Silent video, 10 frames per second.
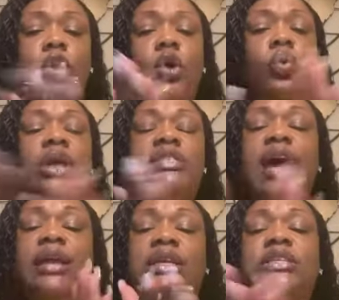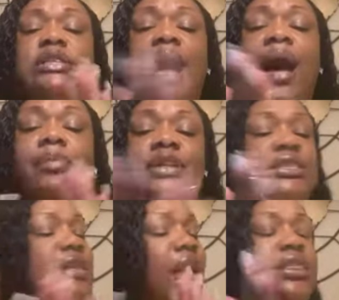We take this time to
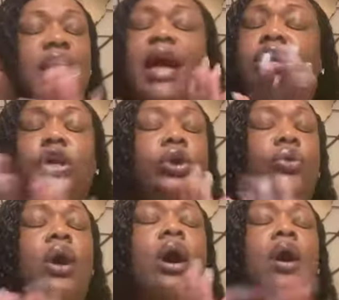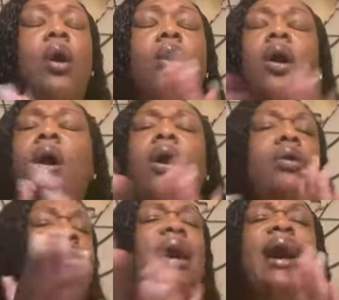say thank you. Oh
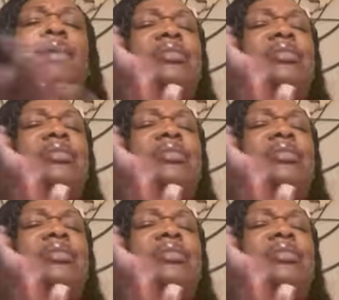God,